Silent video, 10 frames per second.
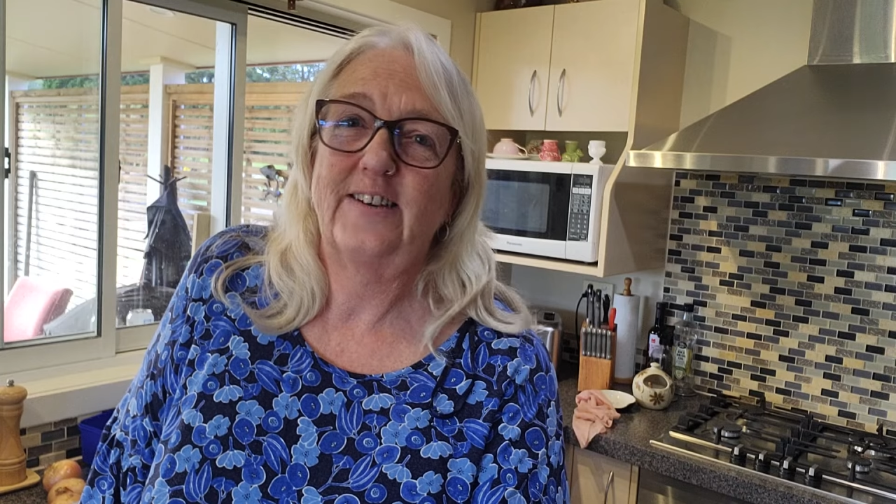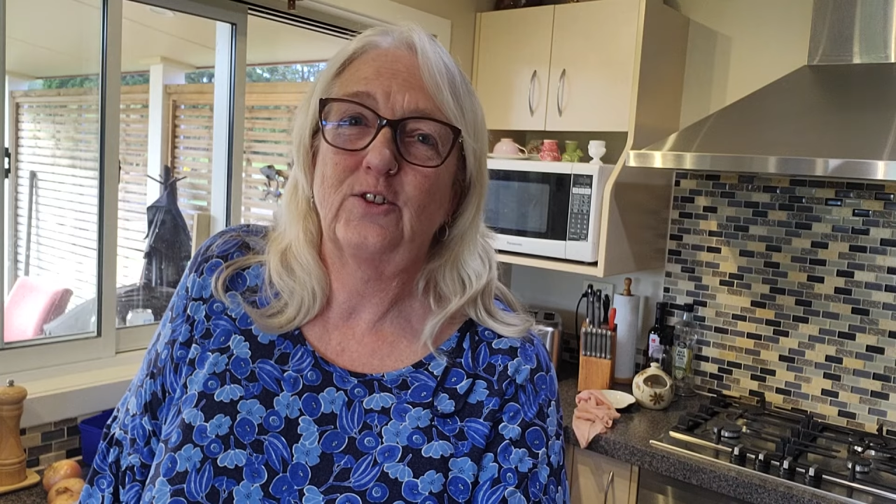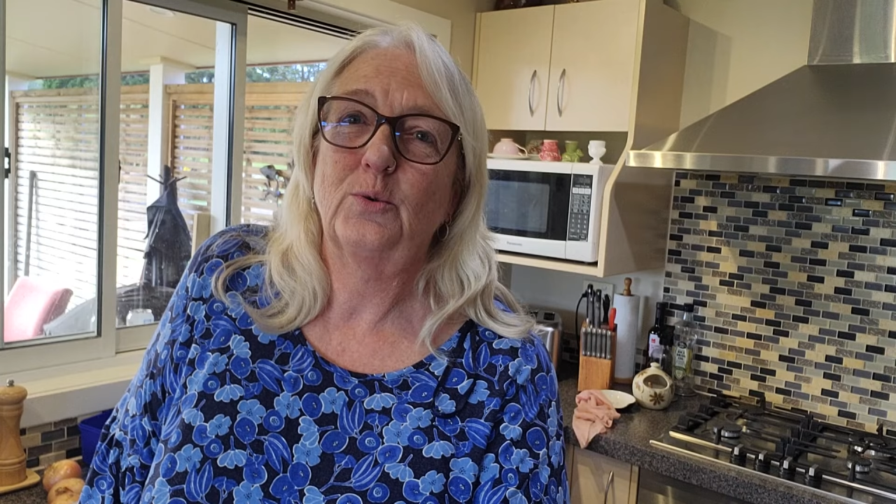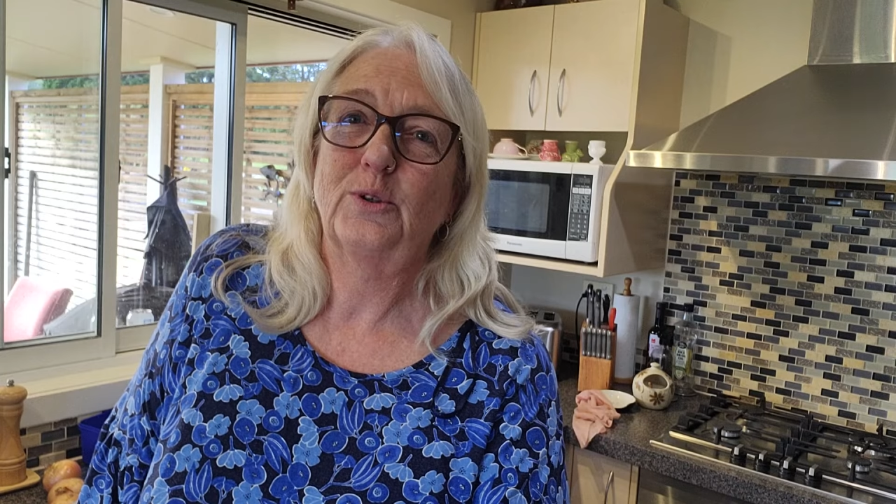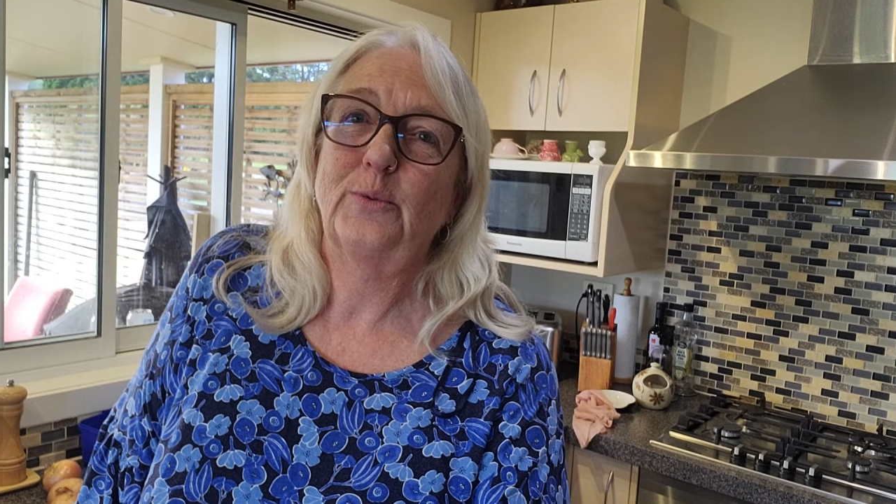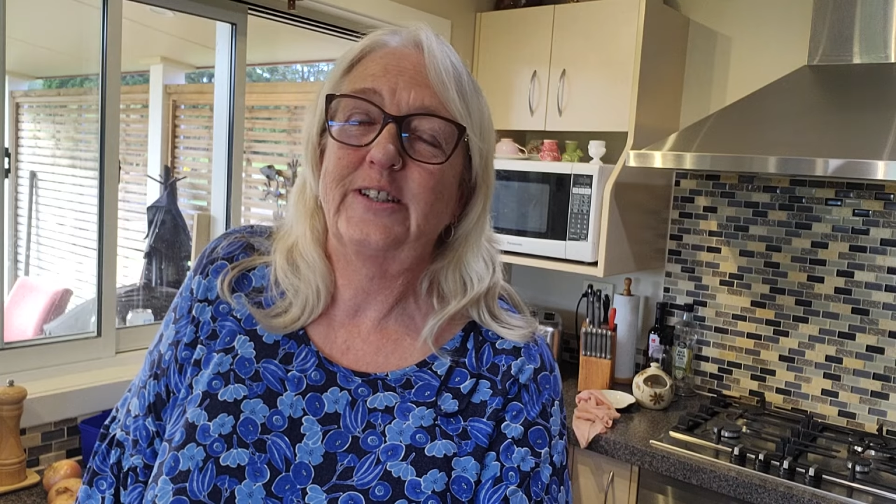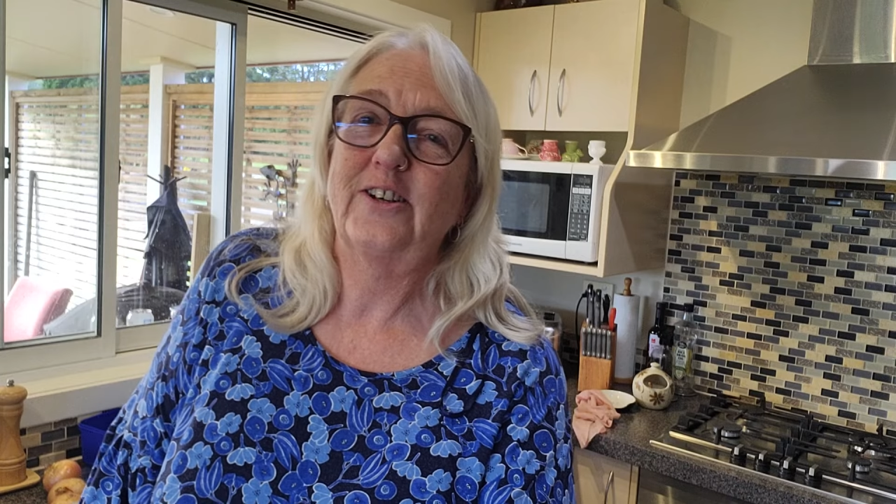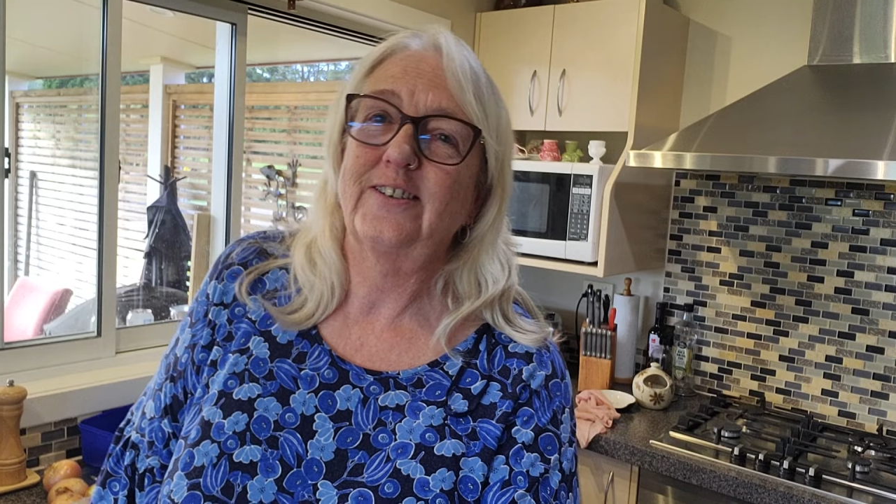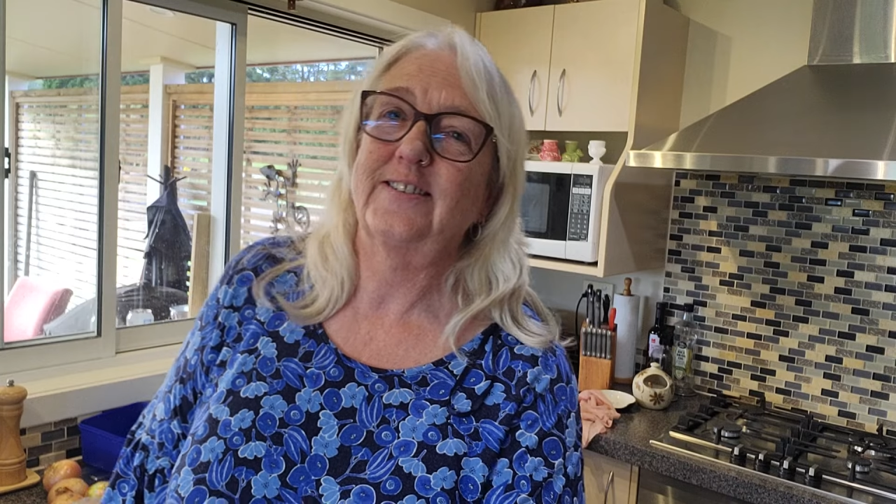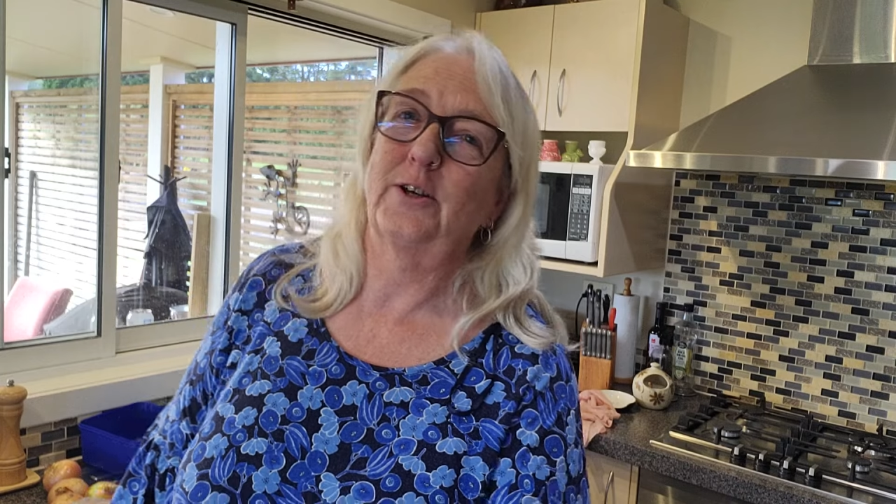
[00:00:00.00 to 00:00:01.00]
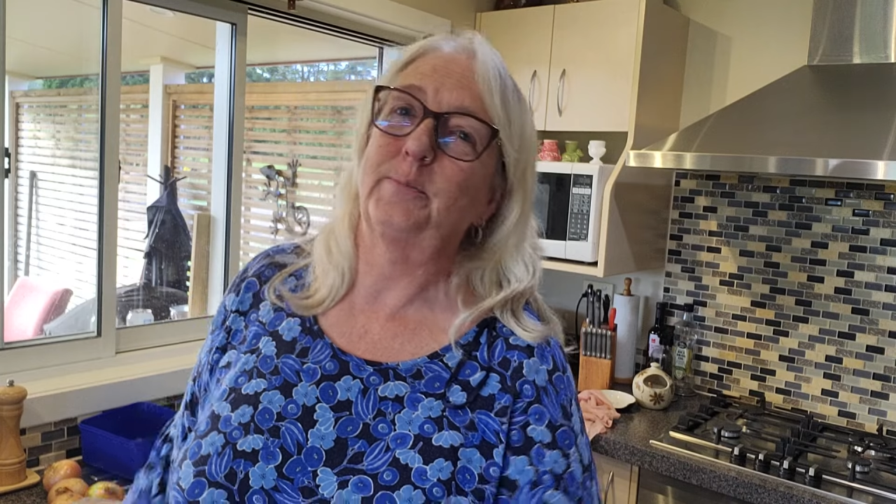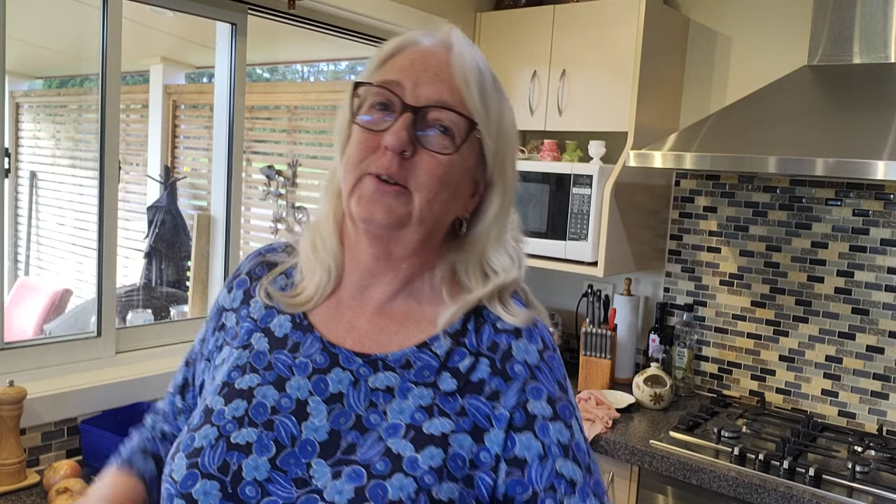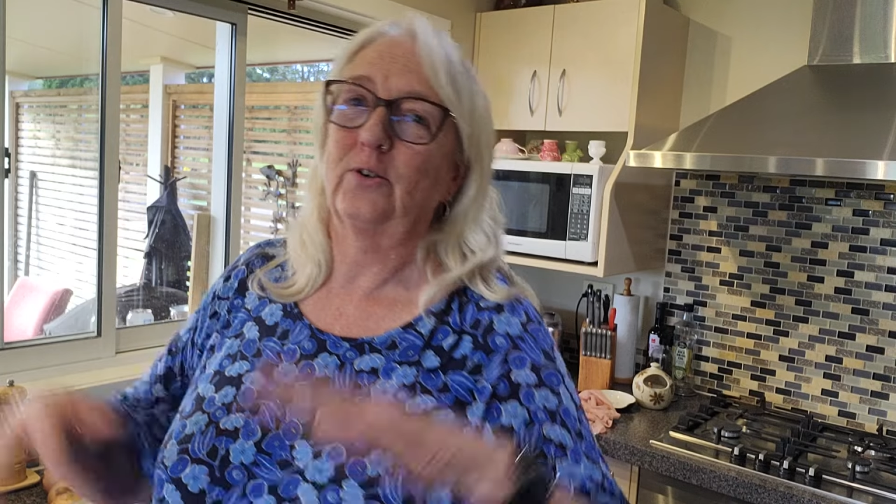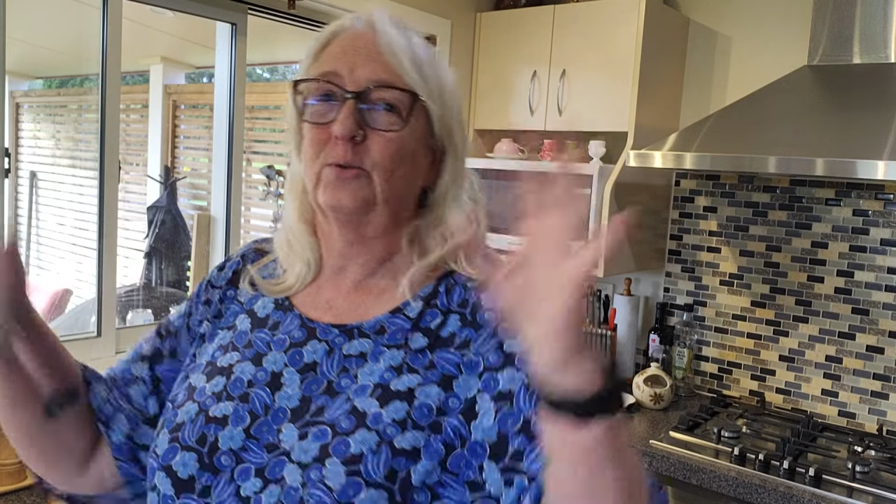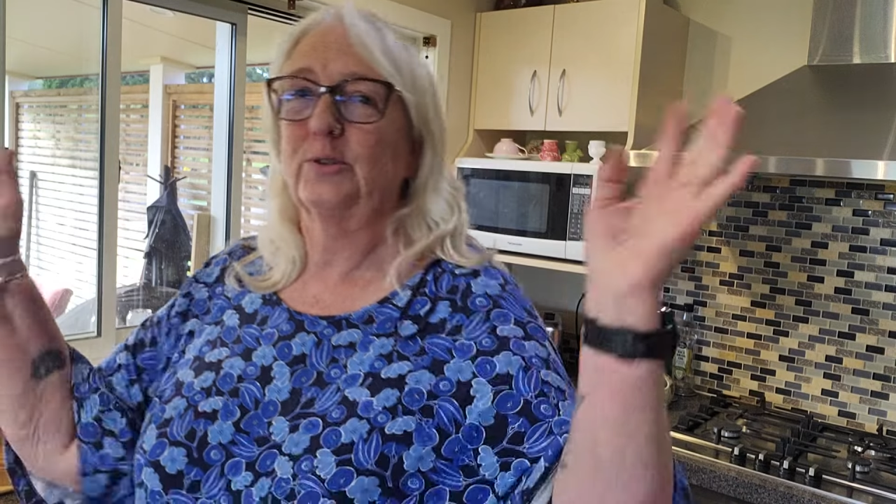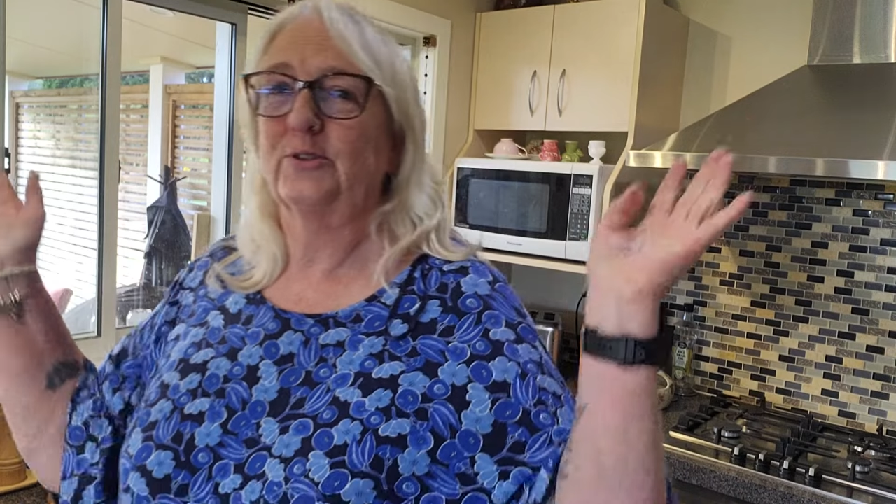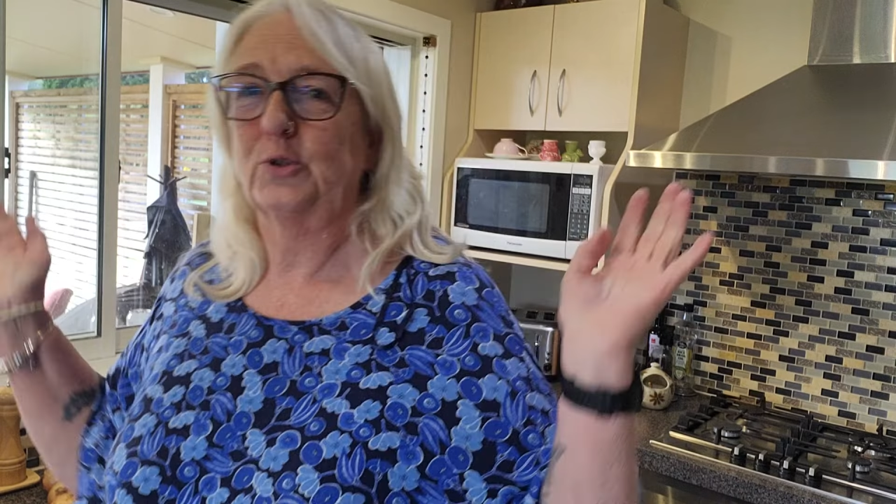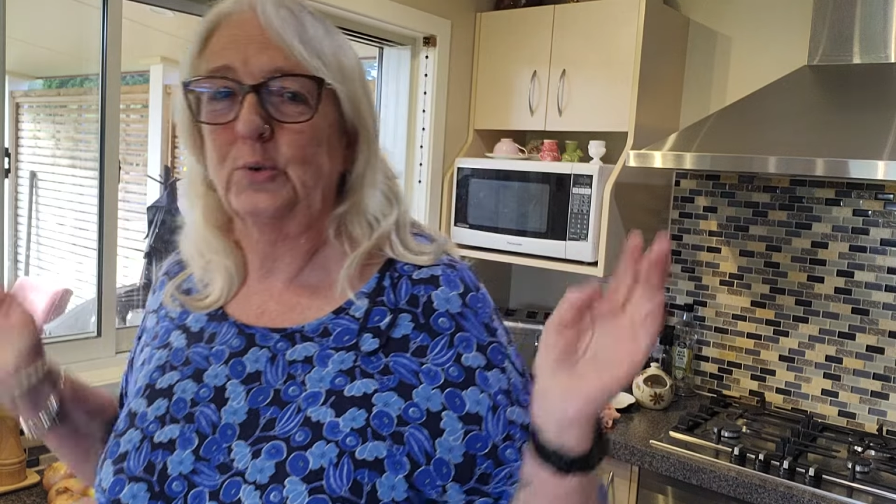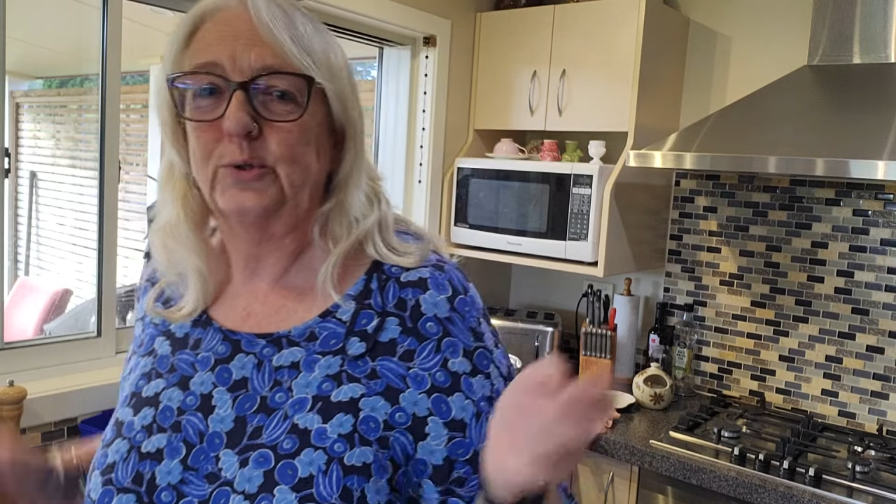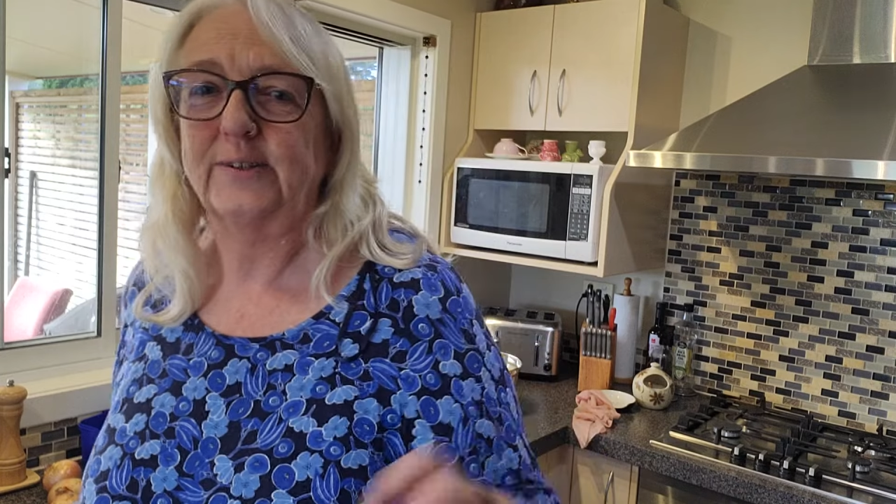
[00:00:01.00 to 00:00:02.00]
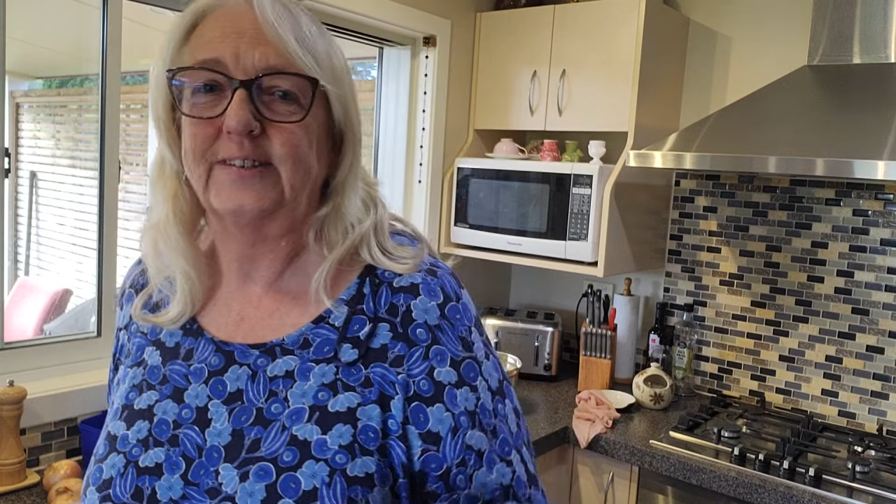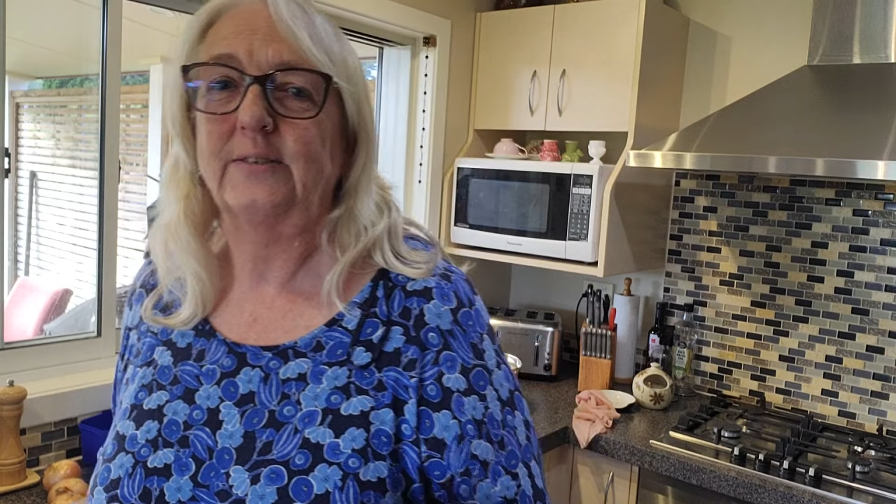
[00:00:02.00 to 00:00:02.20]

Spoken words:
I've got all the windows open and all the doors.